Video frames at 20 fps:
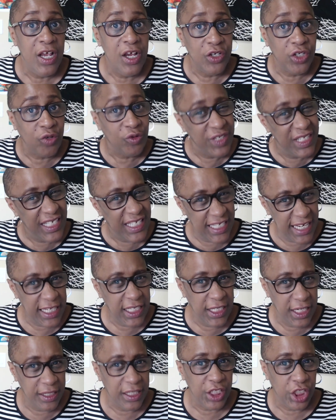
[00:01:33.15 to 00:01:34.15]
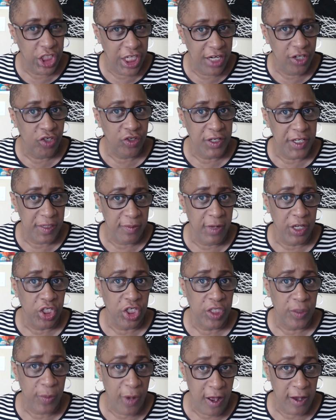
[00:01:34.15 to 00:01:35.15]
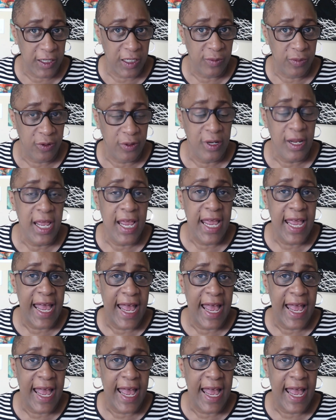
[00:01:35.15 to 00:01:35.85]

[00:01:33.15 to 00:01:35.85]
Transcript: So stick to the schedule as much as possible.